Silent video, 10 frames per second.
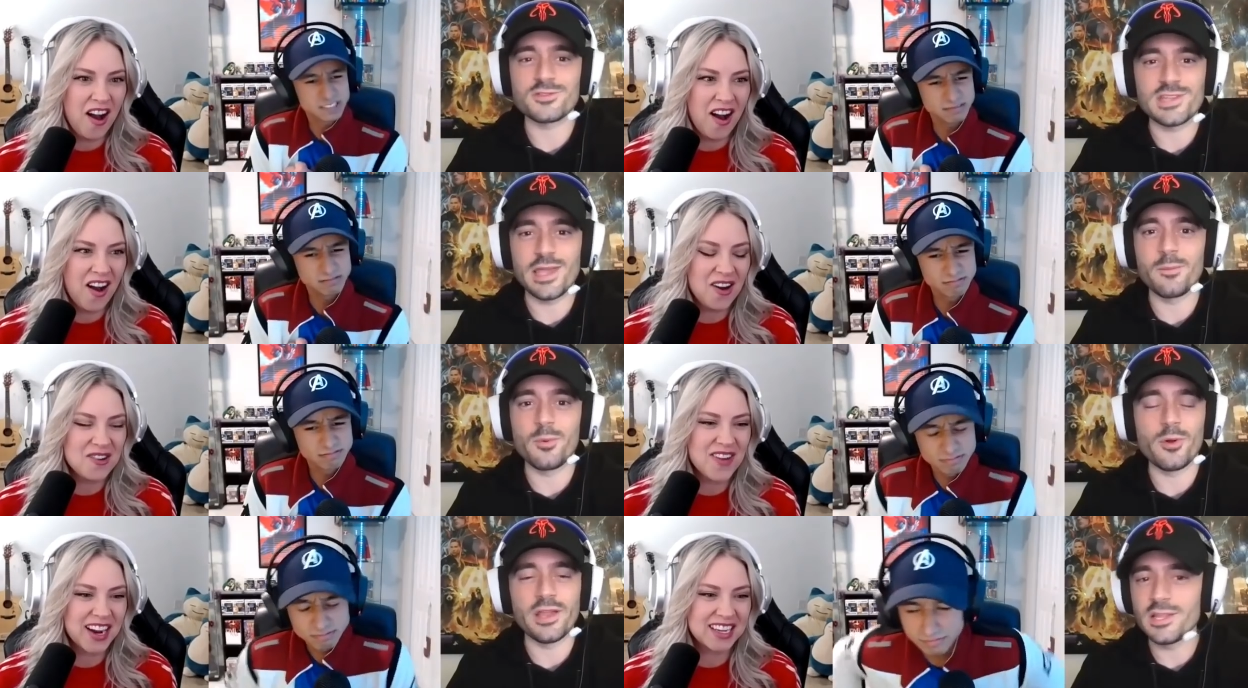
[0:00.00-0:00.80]

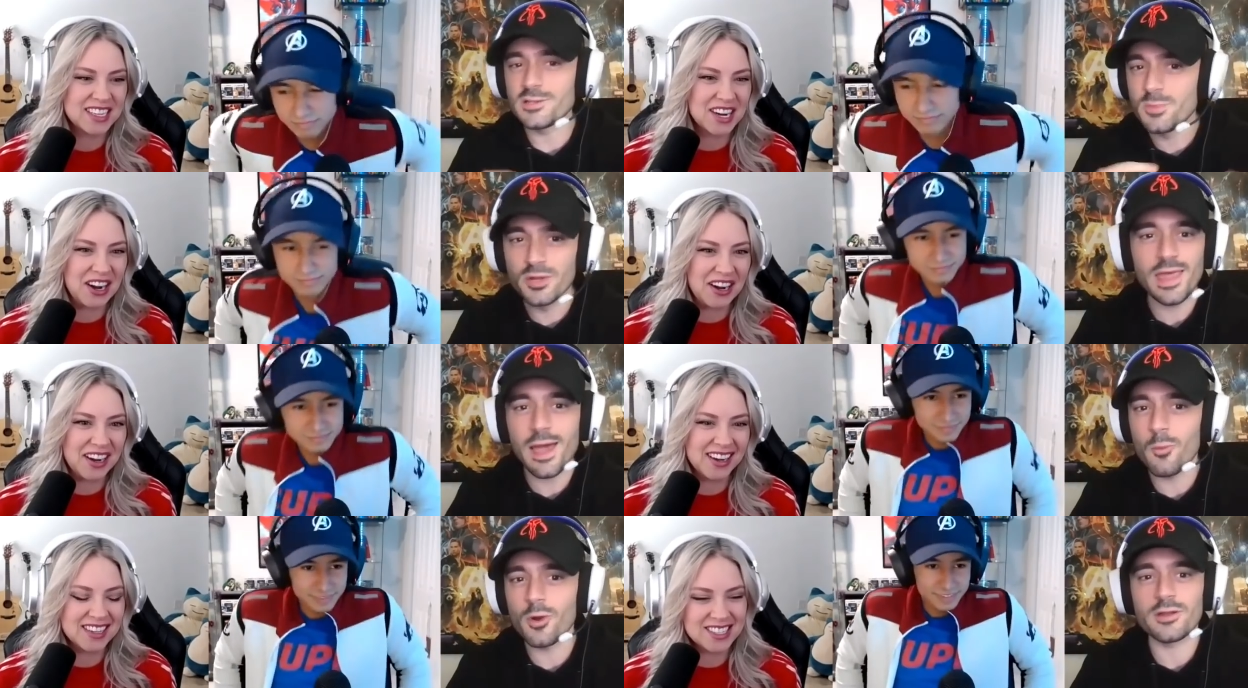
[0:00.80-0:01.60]
Speaker 1: standpoint. Oh he's put gosh. that
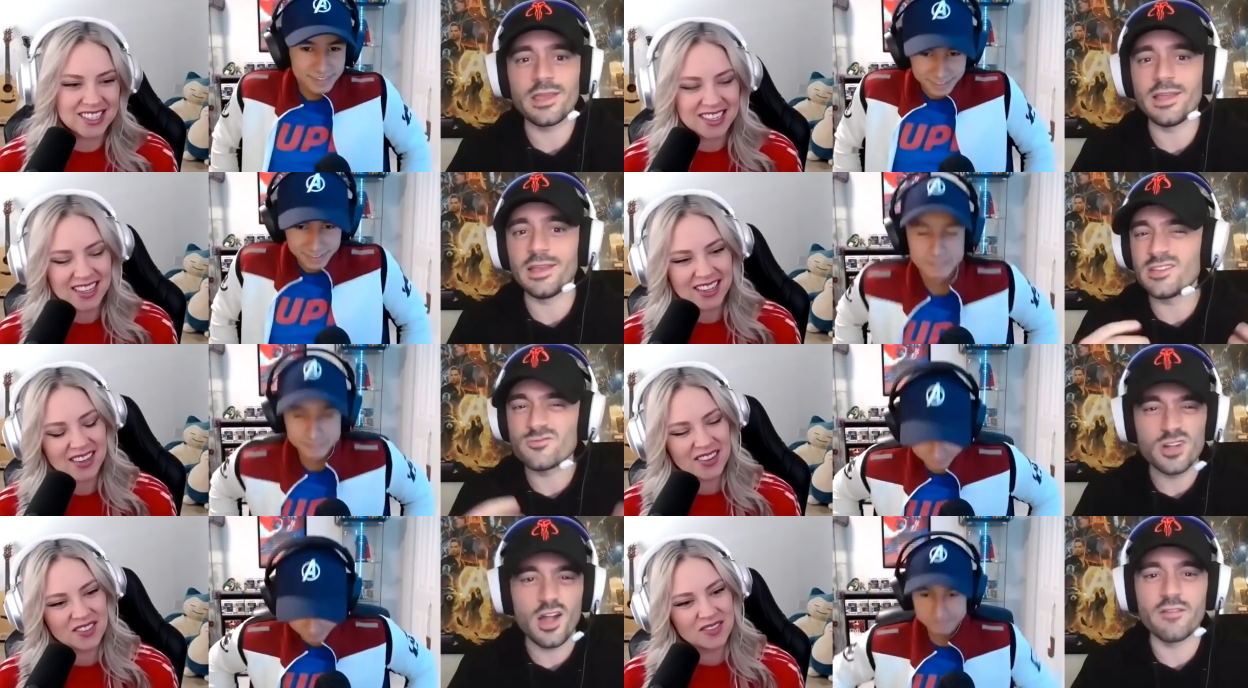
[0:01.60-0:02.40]
work in. He's
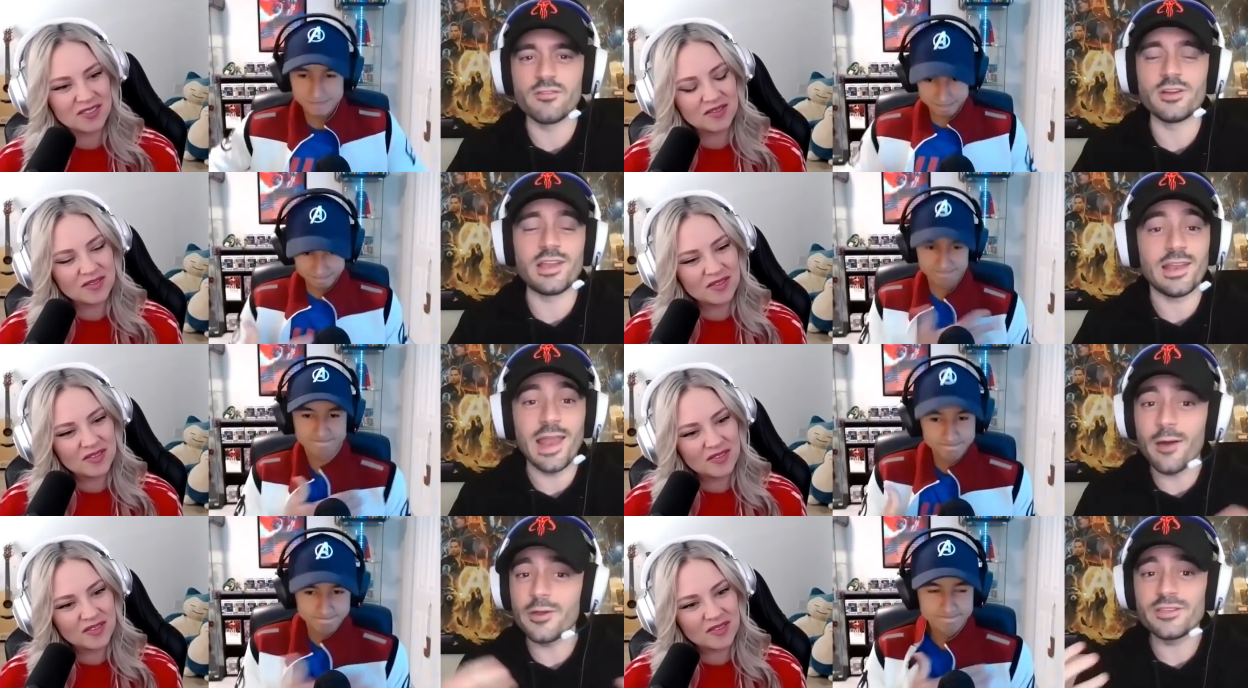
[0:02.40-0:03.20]
recovered, and now
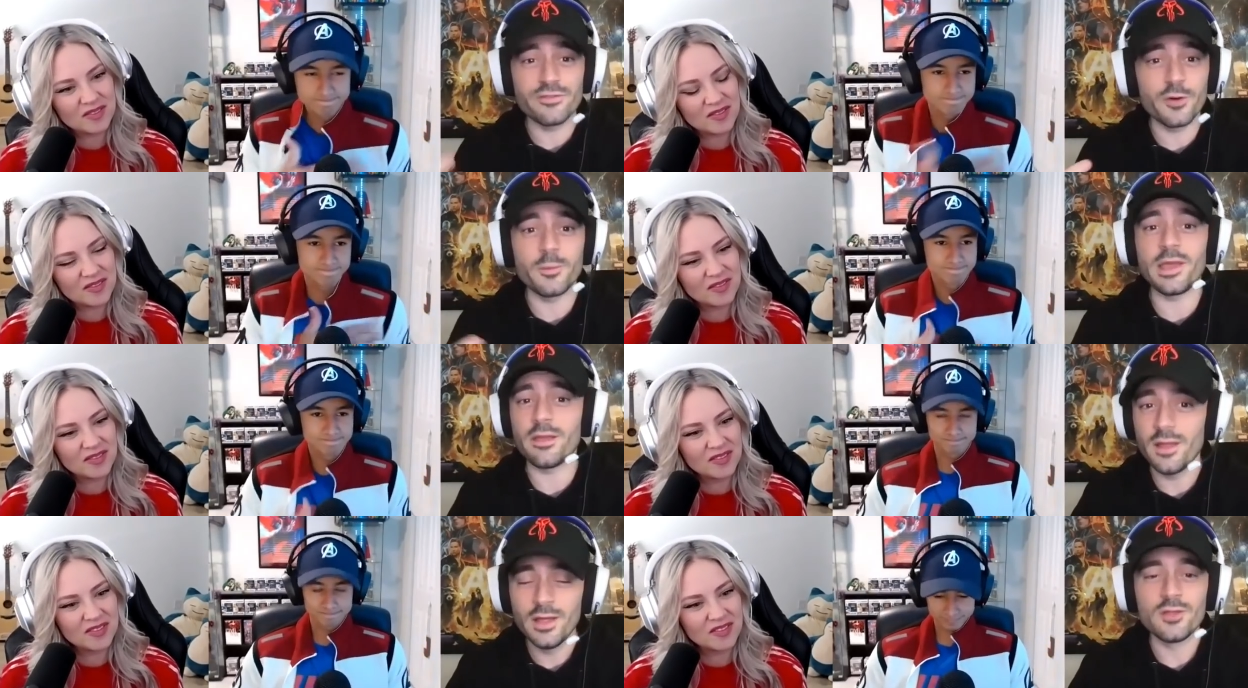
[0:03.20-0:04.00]
he's filming
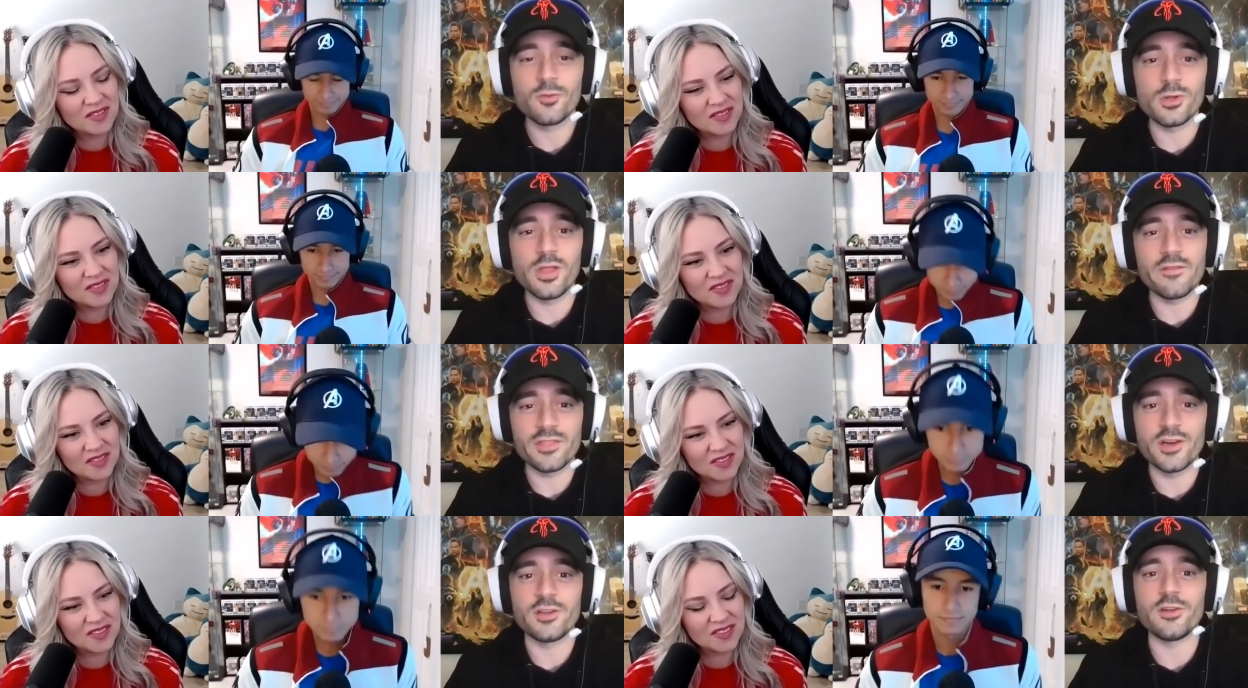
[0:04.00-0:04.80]
Thor: Love and
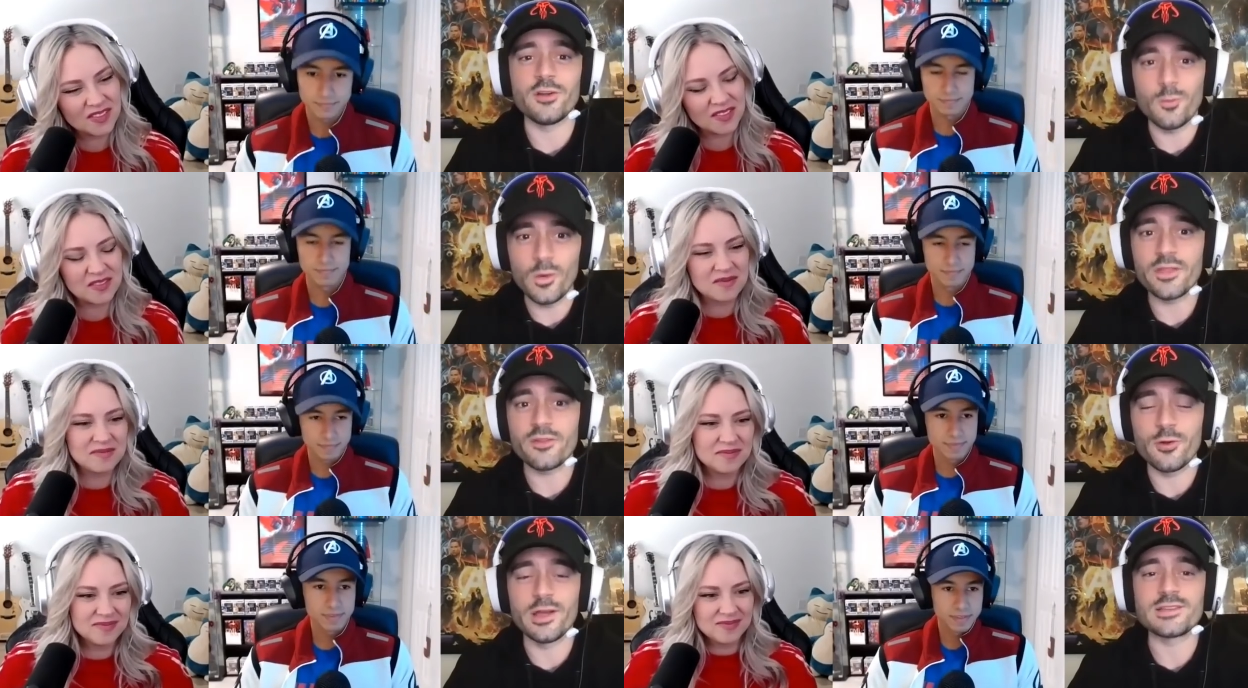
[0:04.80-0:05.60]
Thunder with
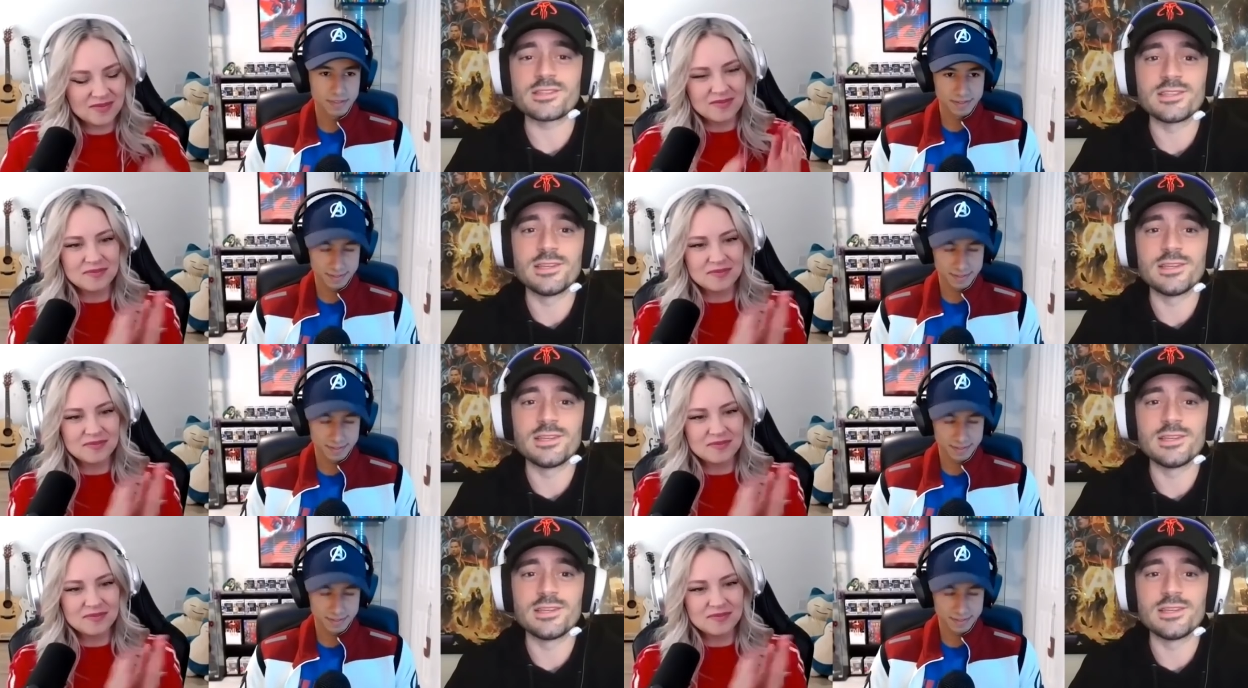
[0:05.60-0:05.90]
Chris